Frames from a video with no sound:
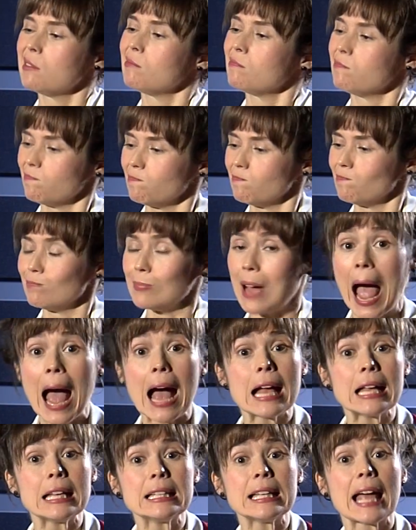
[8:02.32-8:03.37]
Indeed,
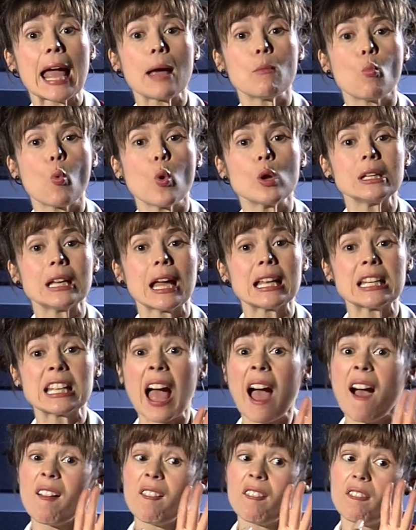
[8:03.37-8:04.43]
it's like
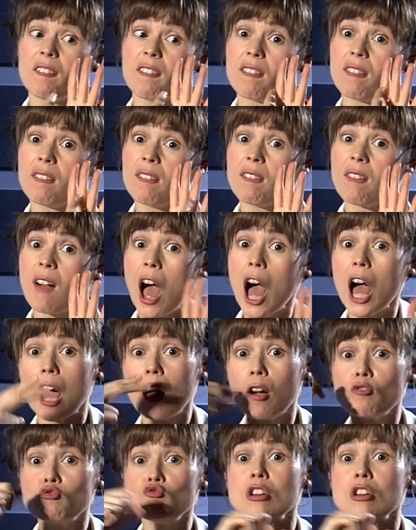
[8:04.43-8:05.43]
5 to 1.